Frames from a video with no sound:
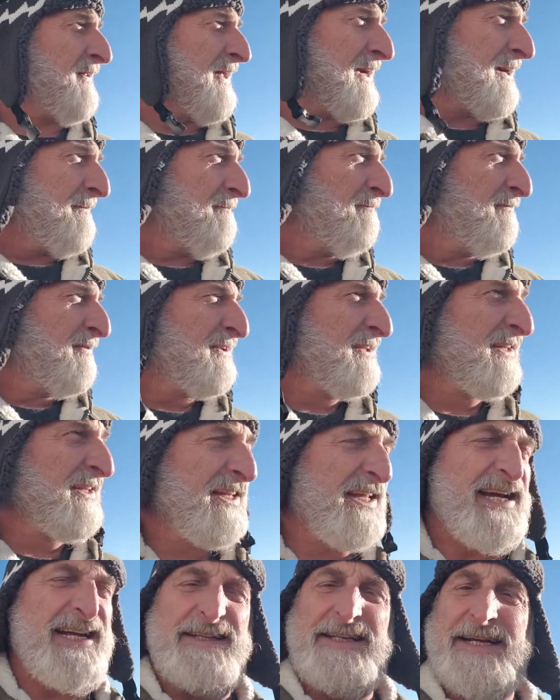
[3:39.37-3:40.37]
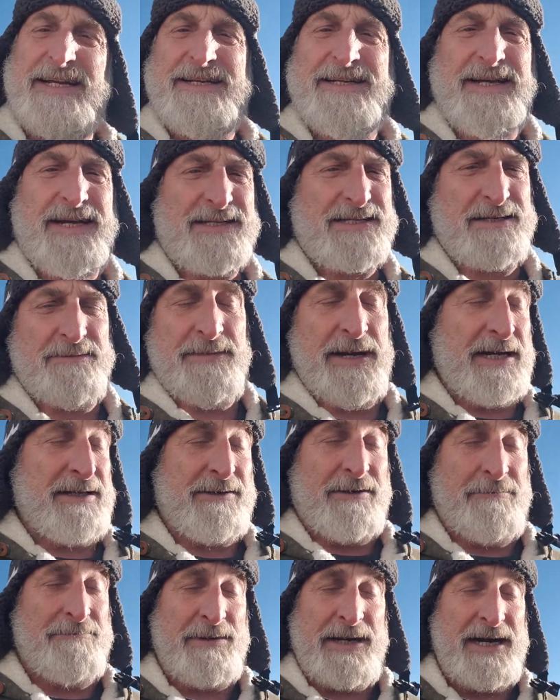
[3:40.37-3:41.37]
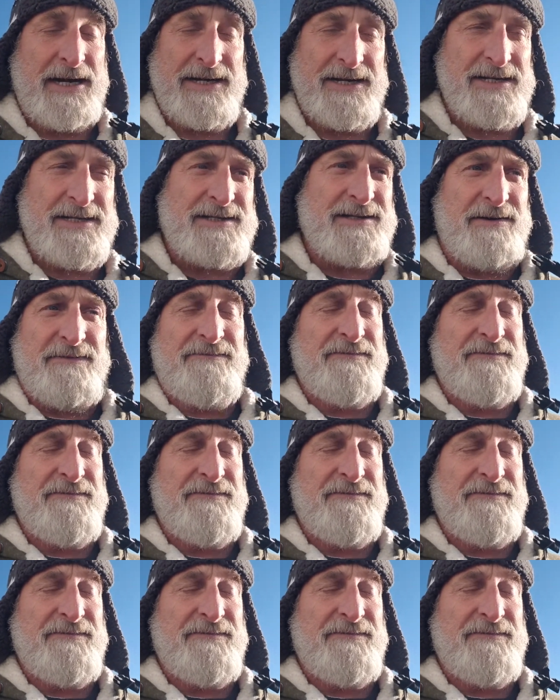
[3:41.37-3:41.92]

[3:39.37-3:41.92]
decimate their bodies, their physical flesh,